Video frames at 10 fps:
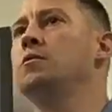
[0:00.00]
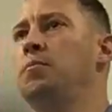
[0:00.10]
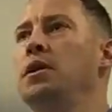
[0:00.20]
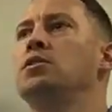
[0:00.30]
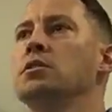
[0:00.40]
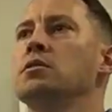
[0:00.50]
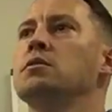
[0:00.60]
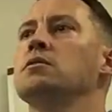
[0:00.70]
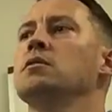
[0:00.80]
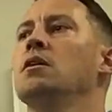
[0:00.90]

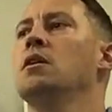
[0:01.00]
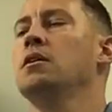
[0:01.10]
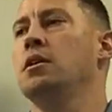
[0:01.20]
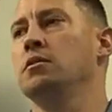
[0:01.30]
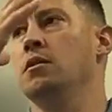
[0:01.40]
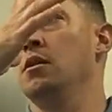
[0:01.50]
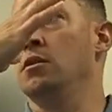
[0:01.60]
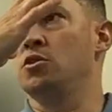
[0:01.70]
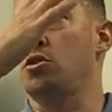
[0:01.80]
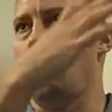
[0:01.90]
speeches can
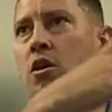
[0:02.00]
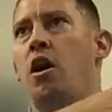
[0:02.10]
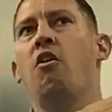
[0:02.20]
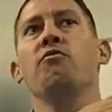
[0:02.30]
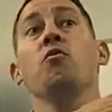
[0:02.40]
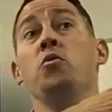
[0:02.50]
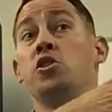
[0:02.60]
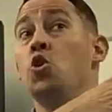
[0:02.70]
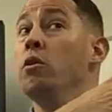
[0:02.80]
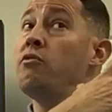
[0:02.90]
start off
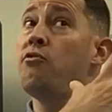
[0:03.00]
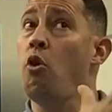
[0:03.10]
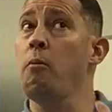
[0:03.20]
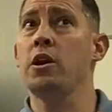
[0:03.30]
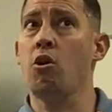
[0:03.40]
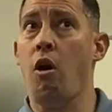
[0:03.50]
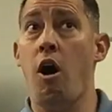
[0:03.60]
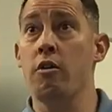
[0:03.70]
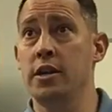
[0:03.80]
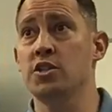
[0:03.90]
with you informing your
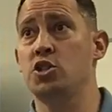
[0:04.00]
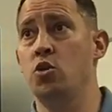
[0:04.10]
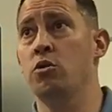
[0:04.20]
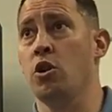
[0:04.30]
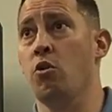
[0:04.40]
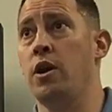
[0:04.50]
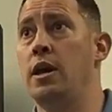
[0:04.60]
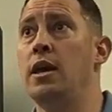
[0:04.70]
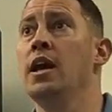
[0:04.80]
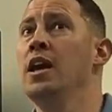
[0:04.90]
audience to a degree.